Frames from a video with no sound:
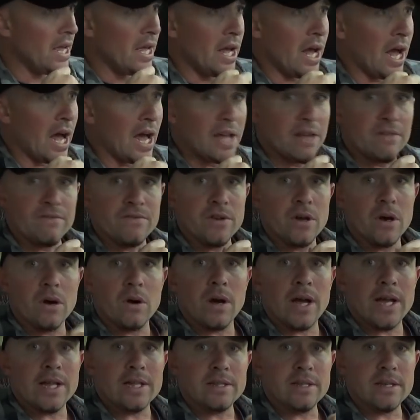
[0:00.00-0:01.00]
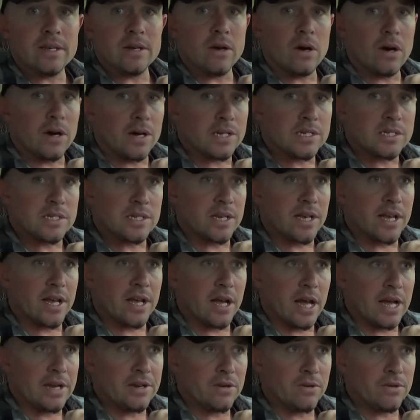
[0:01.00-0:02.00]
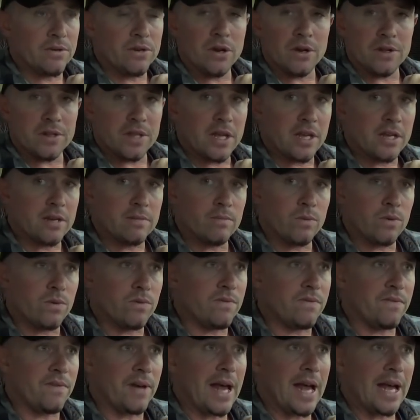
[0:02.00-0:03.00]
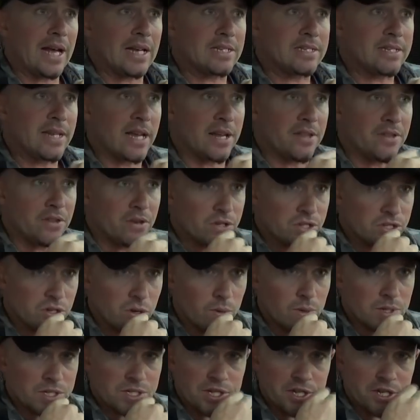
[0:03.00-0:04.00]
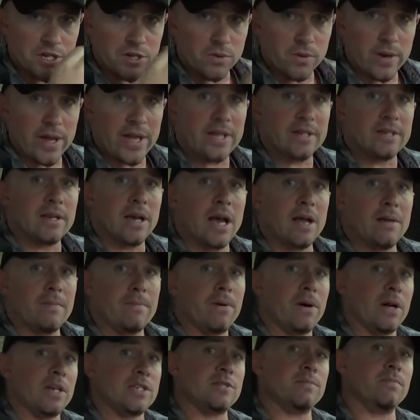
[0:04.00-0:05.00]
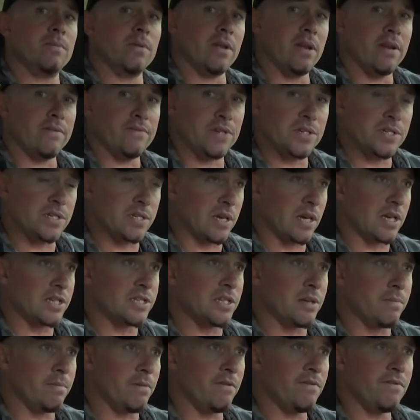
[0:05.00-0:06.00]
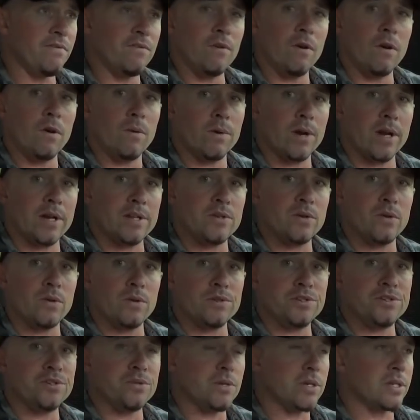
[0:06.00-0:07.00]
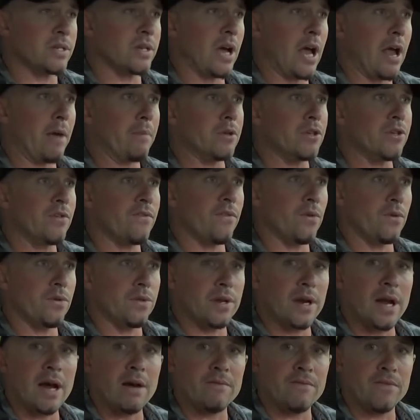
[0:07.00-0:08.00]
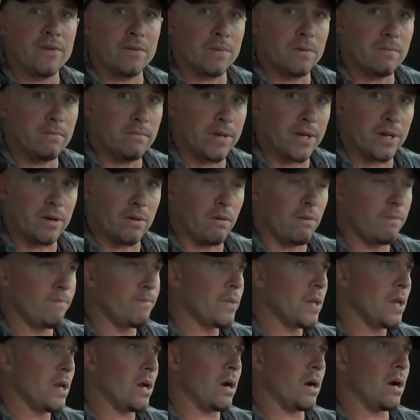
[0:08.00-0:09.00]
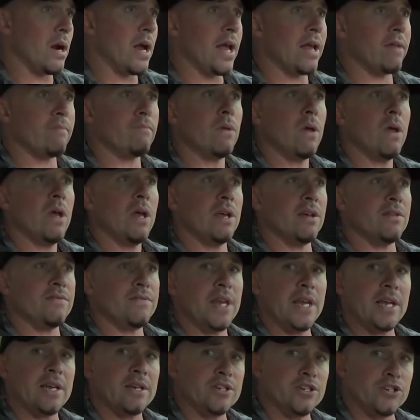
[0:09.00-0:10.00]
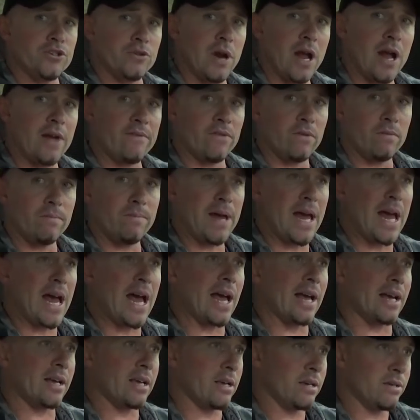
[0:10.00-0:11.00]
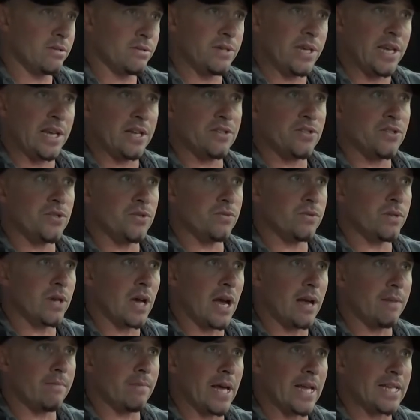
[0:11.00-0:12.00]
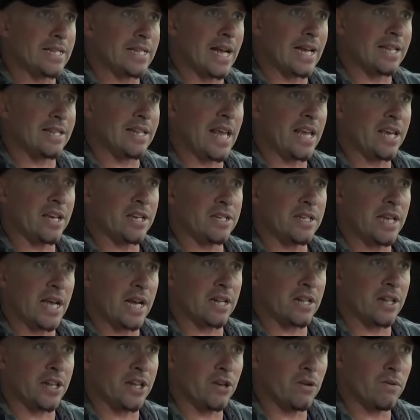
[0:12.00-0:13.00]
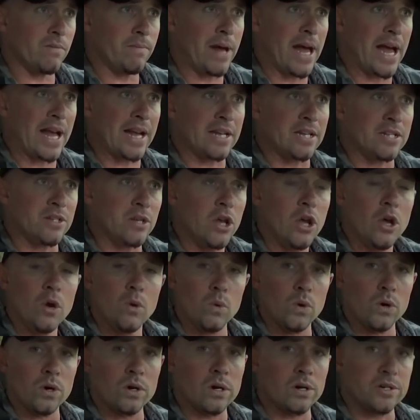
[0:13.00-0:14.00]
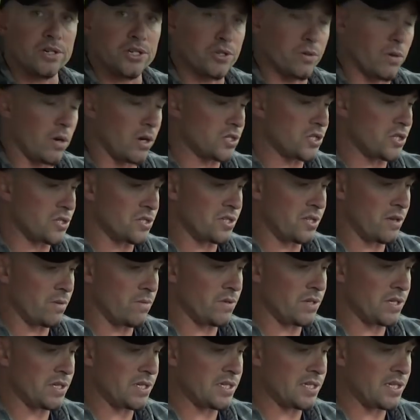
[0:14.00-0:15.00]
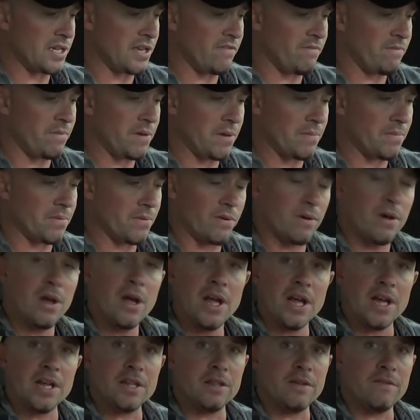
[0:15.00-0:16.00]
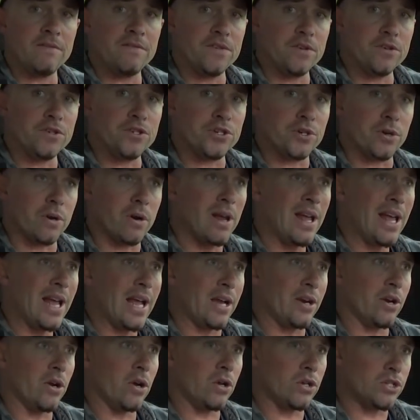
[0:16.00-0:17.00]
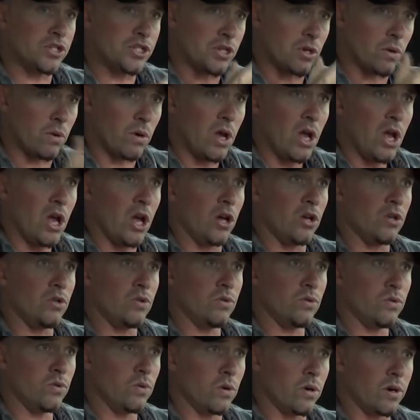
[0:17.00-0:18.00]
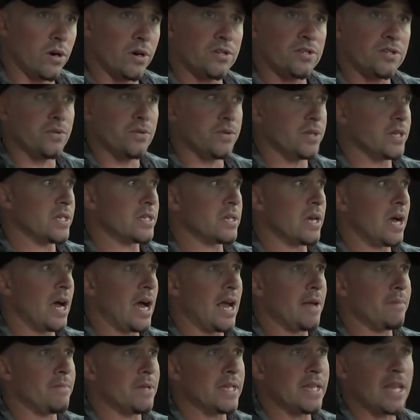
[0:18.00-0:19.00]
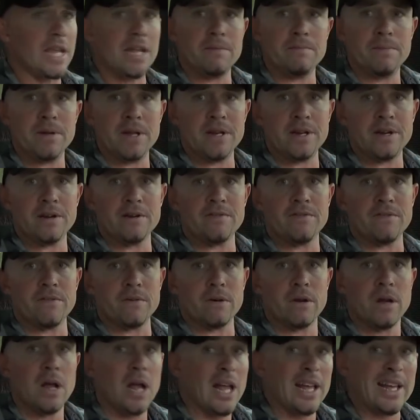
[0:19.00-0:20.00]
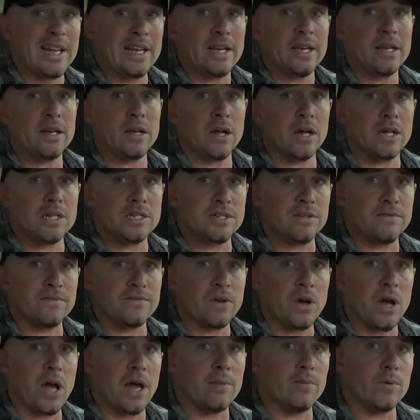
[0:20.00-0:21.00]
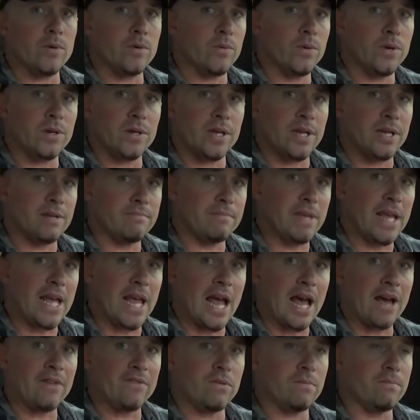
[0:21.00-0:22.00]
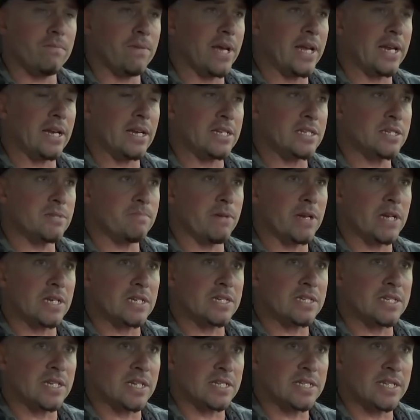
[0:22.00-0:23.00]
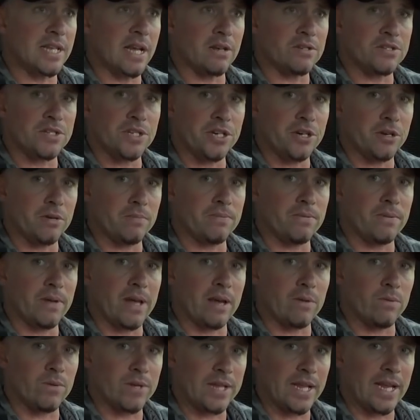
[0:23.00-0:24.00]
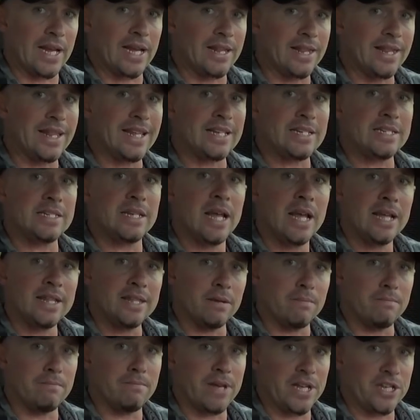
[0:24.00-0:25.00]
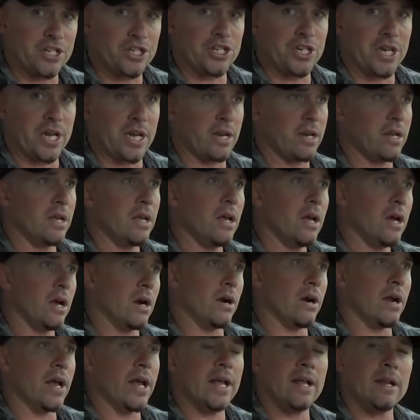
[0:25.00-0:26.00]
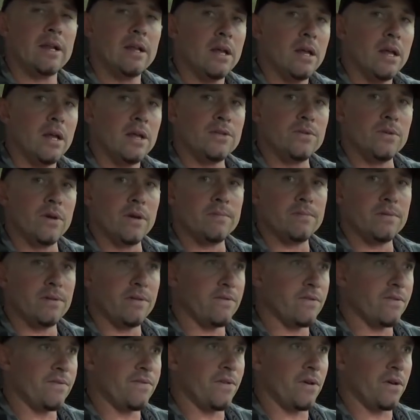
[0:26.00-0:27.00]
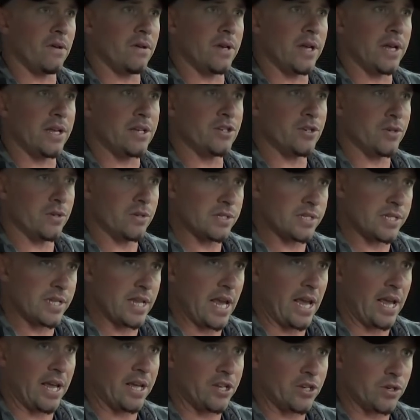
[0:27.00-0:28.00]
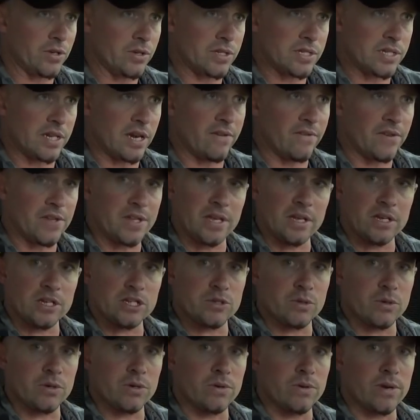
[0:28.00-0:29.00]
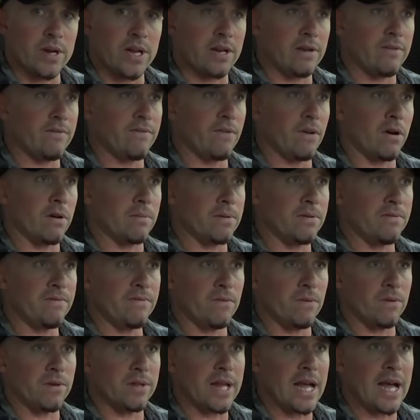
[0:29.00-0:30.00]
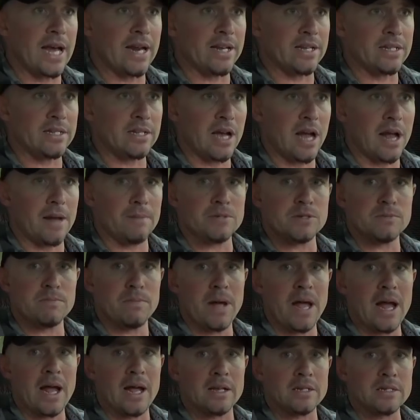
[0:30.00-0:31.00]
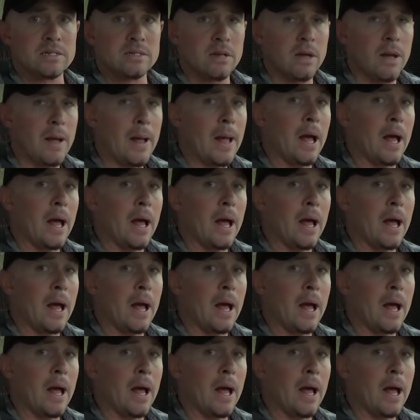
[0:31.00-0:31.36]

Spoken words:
I have no idea, honestly. I don't know. They can move fast, and there's always the gray time possibility. I've discussed it before when I told you that time was folded out from the middle, all right? If they can travel back into time like that, they could technically go back and work on structures that would deceive people in the future, and also allure the time that they had been here for eons of time when really they haven't been. It's been a 6,000 year plan within this dimension. All right. Do I believe the fallen angels, the angels, and everything else were created far before that in times past?